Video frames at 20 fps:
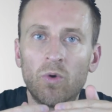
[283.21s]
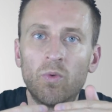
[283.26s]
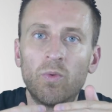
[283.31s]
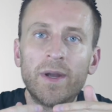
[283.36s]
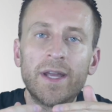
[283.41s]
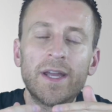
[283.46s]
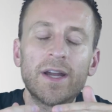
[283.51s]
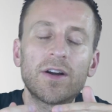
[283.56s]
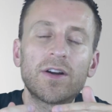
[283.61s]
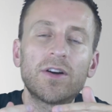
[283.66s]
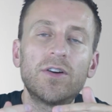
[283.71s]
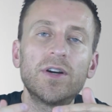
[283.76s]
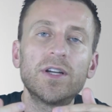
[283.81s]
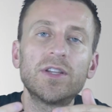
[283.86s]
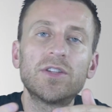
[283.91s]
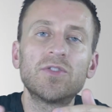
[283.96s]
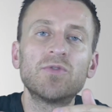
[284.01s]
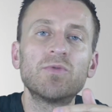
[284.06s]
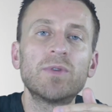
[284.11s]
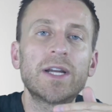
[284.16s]
We are
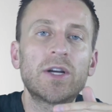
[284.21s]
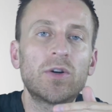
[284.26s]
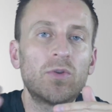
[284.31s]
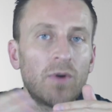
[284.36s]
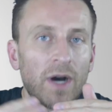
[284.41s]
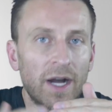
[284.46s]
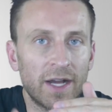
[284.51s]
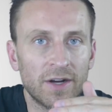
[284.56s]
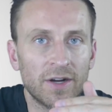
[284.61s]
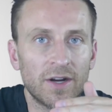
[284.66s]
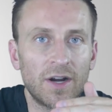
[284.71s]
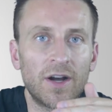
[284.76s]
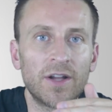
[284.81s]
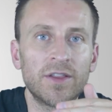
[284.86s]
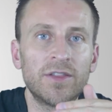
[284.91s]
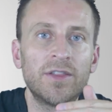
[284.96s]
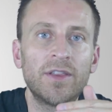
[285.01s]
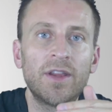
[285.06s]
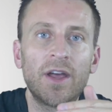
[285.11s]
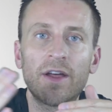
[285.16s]
going to require
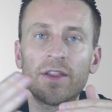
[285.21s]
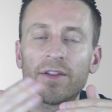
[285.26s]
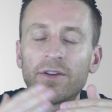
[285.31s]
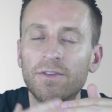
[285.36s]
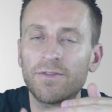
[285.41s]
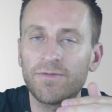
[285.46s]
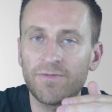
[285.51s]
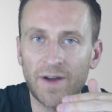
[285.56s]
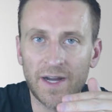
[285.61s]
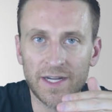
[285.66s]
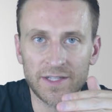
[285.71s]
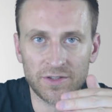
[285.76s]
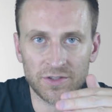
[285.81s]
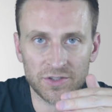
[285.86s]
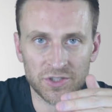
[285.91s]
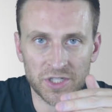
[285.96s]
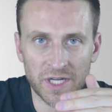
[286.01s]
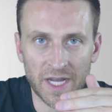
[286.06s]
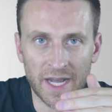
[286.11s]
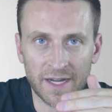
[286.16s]
another final
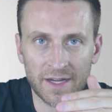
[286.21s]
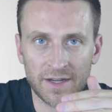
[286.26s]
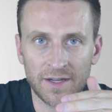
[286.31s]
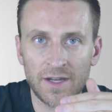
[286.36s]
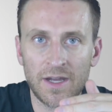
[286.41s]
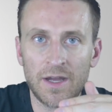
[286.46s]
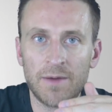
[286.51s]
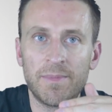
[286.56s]
check